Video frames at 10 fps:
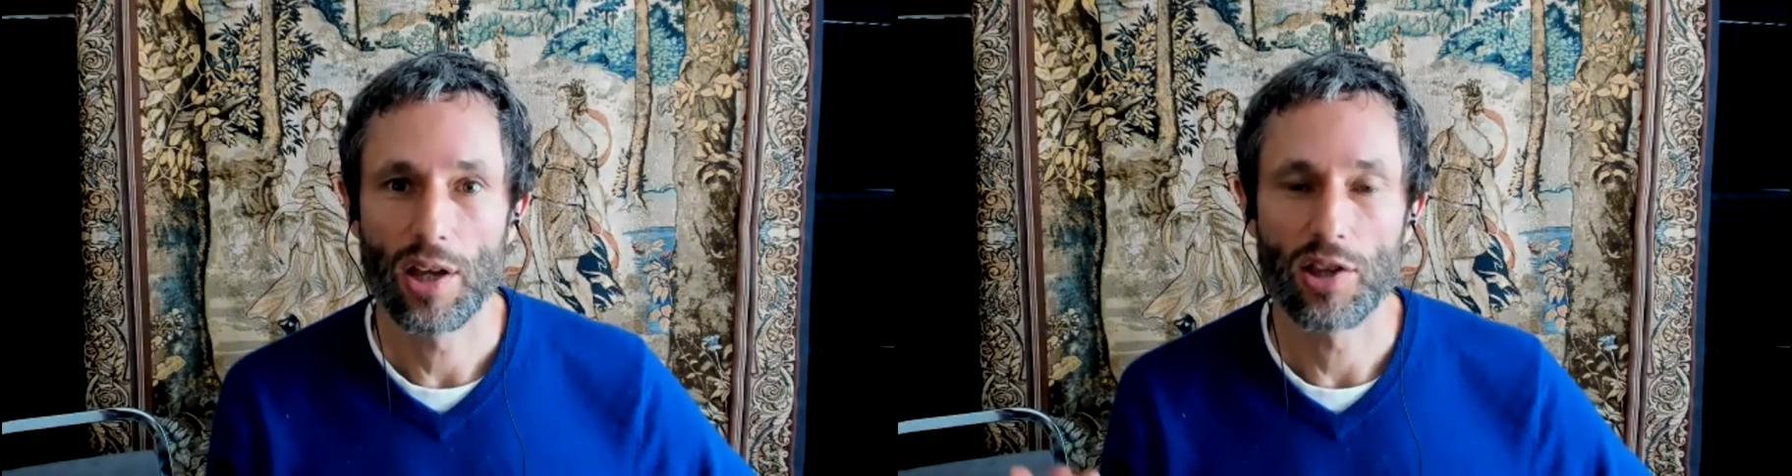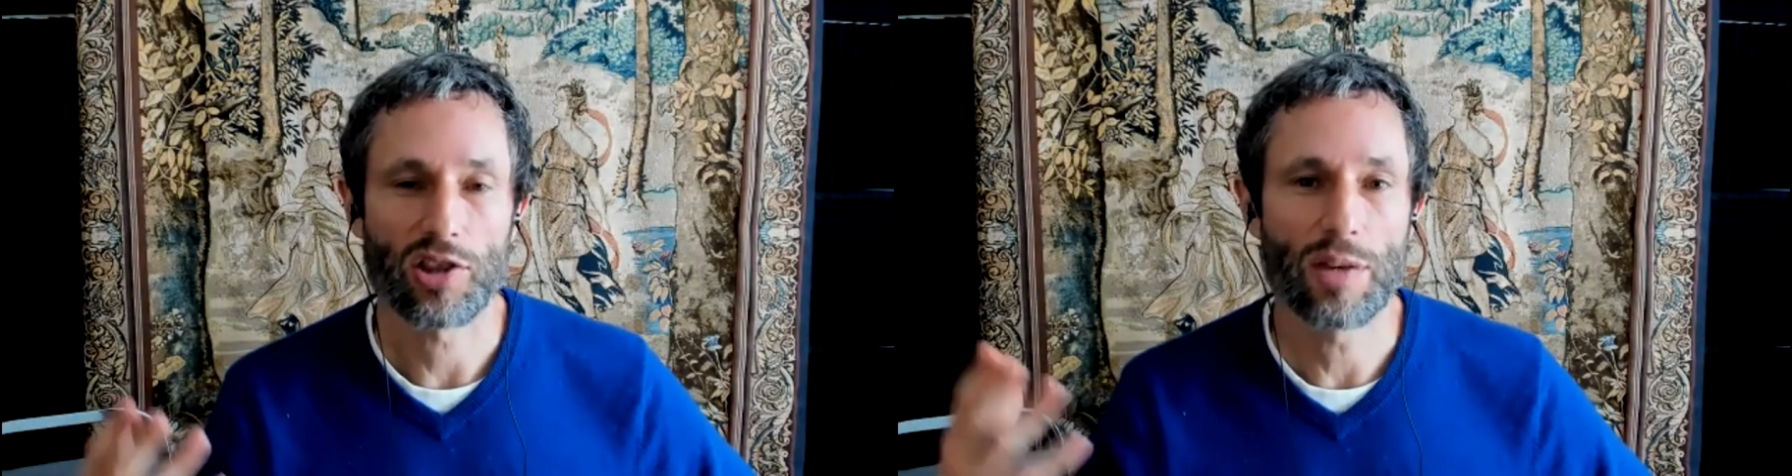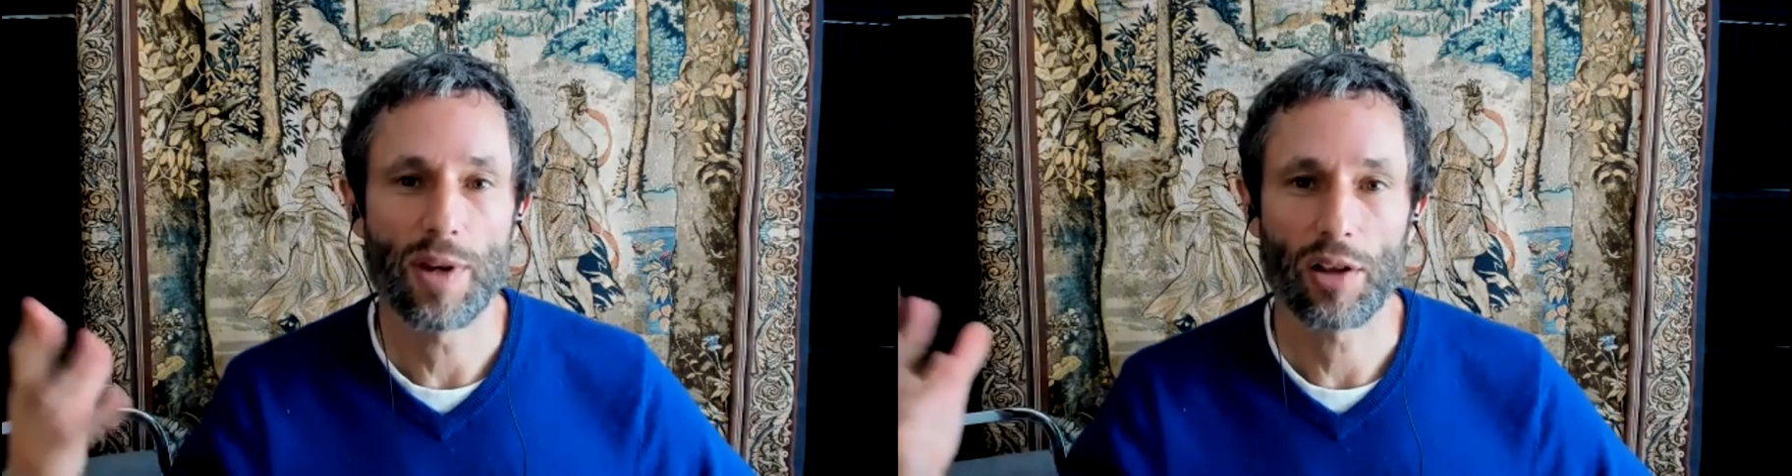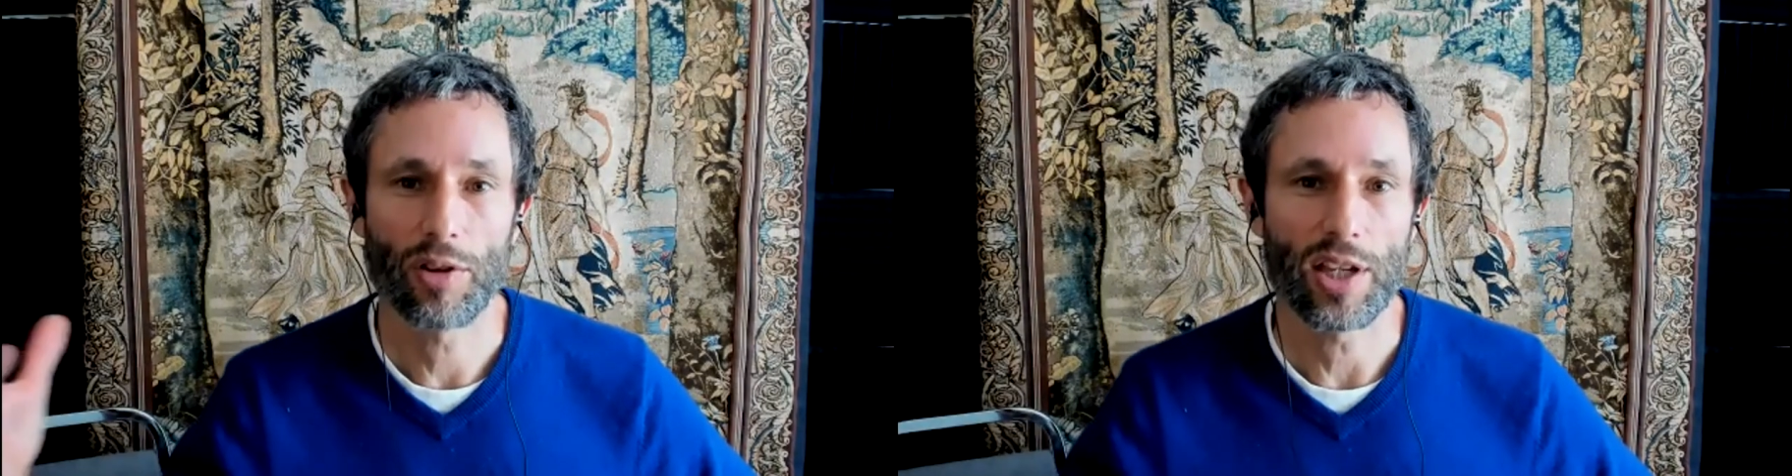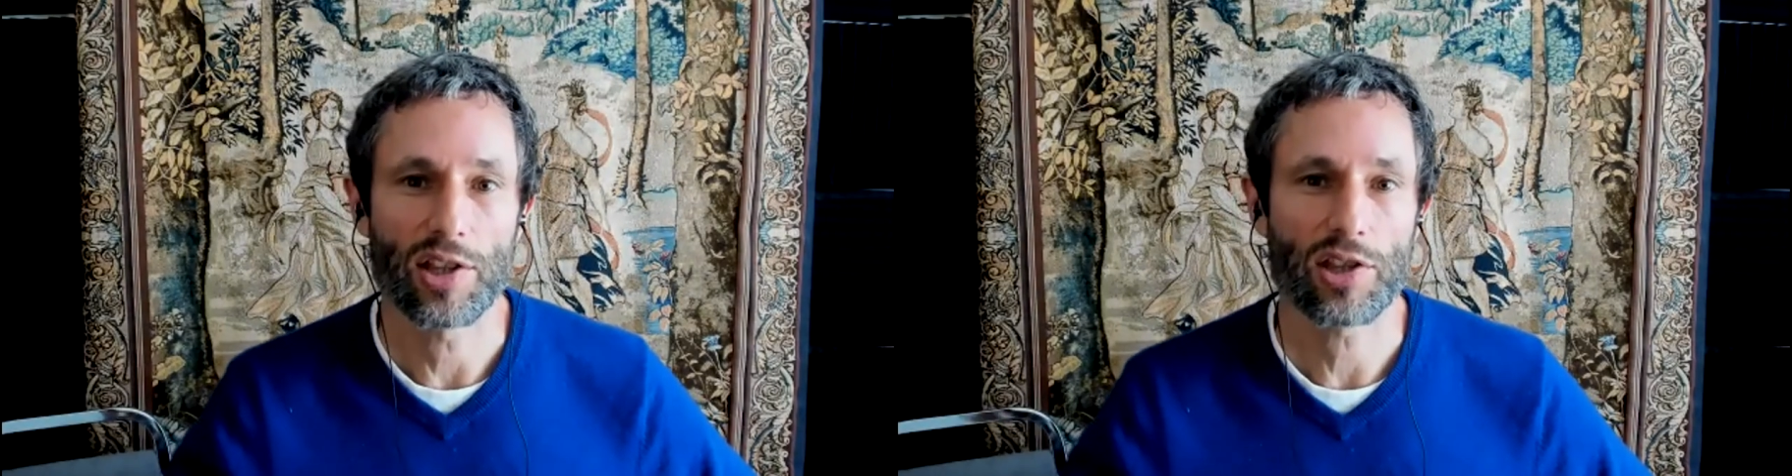
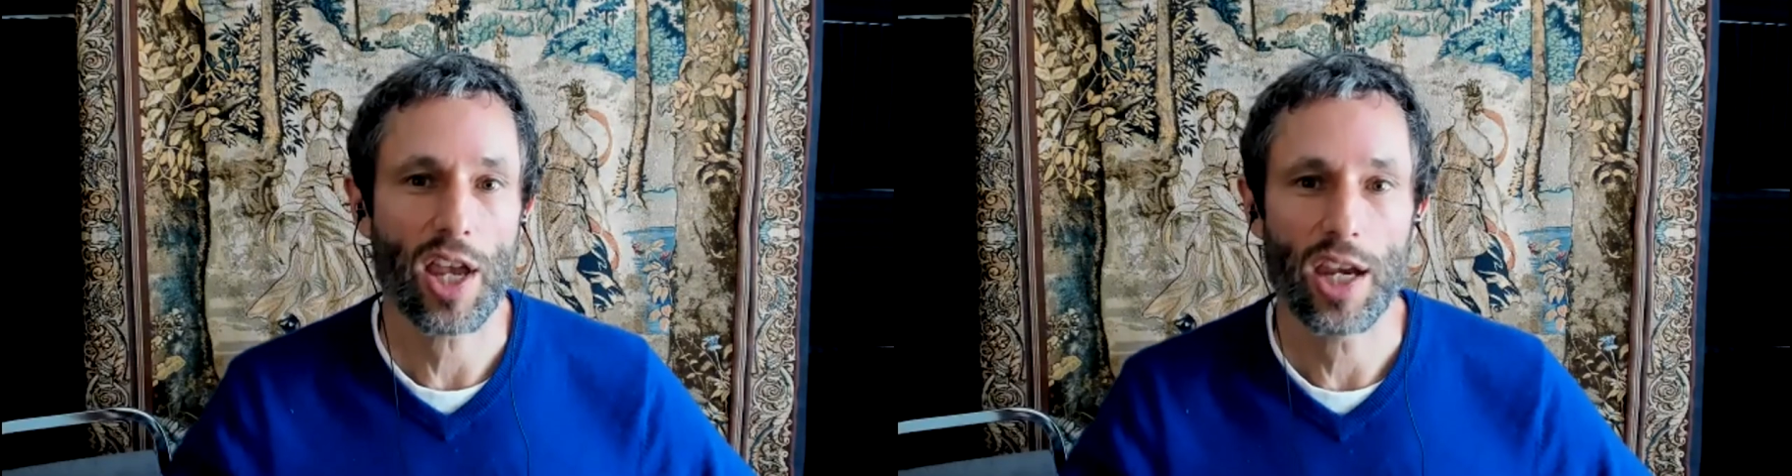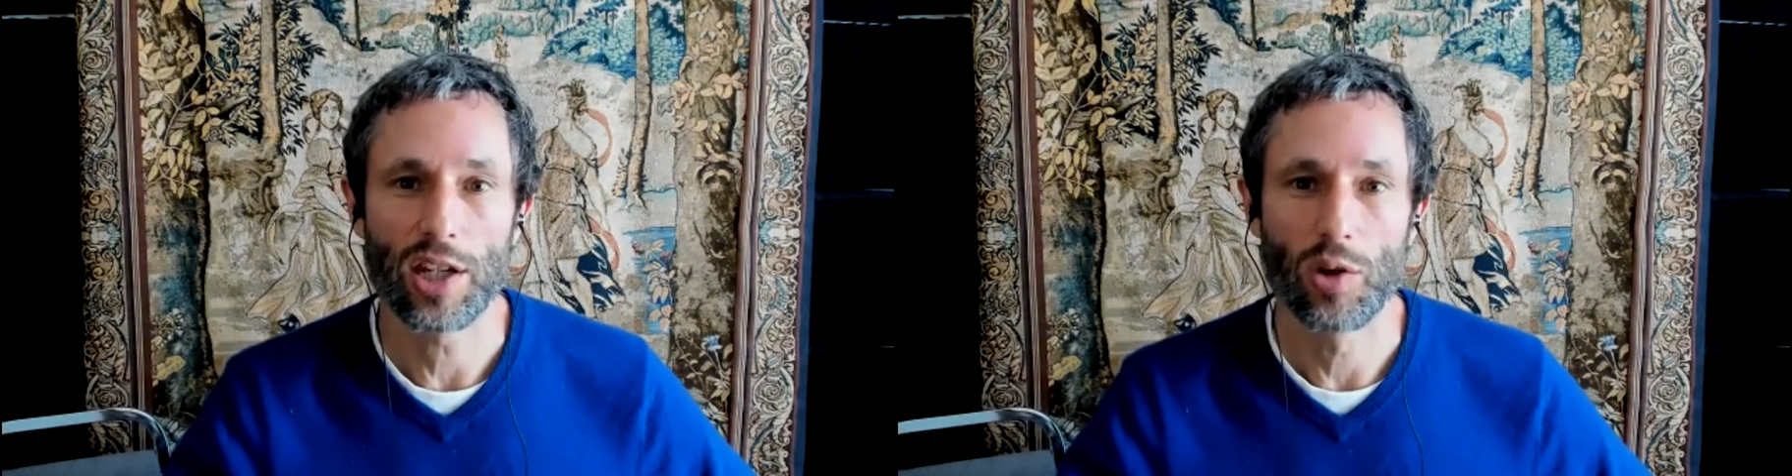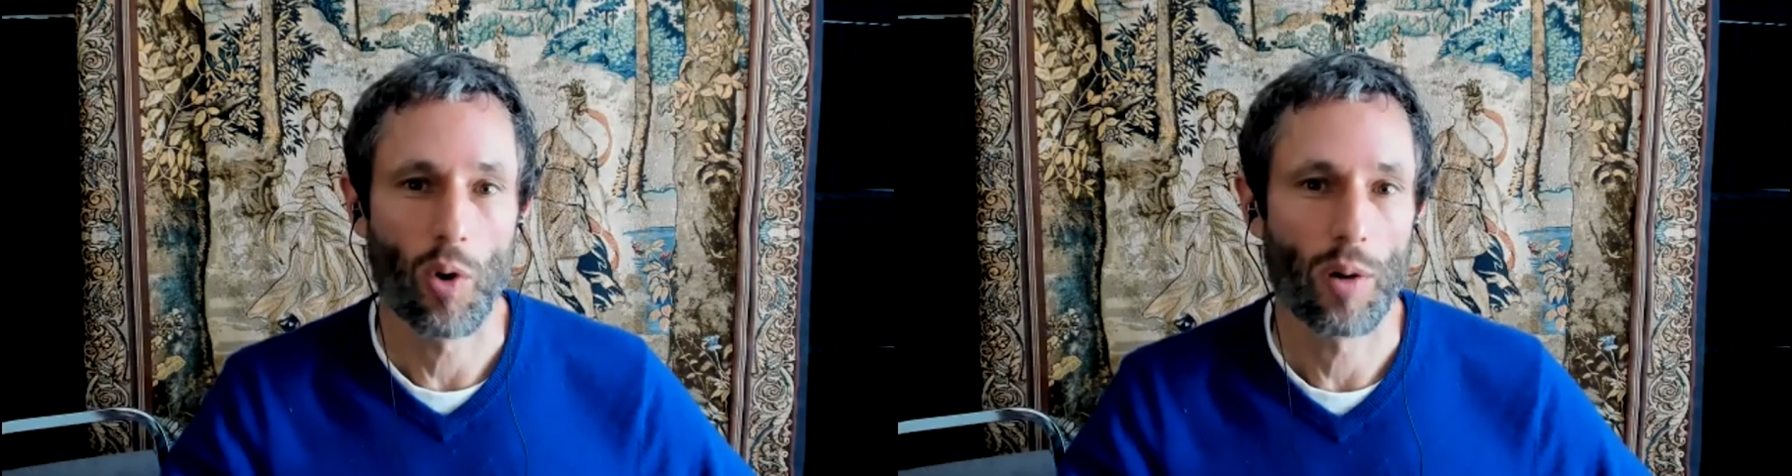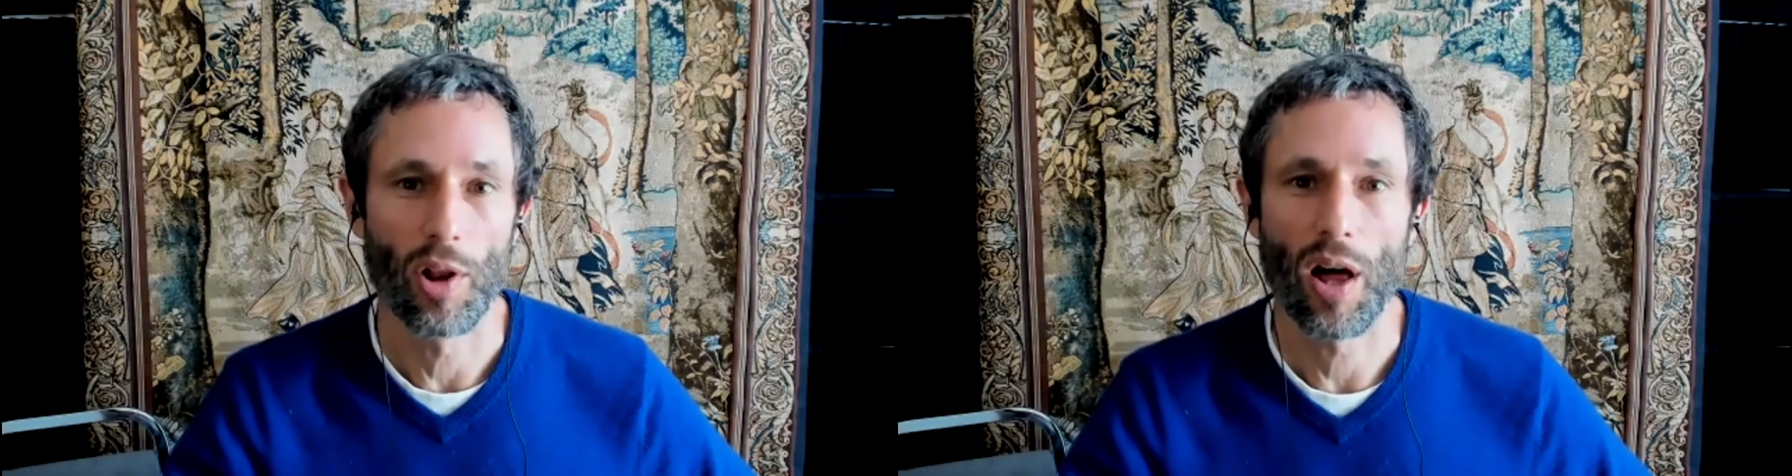seemingly sane, normal,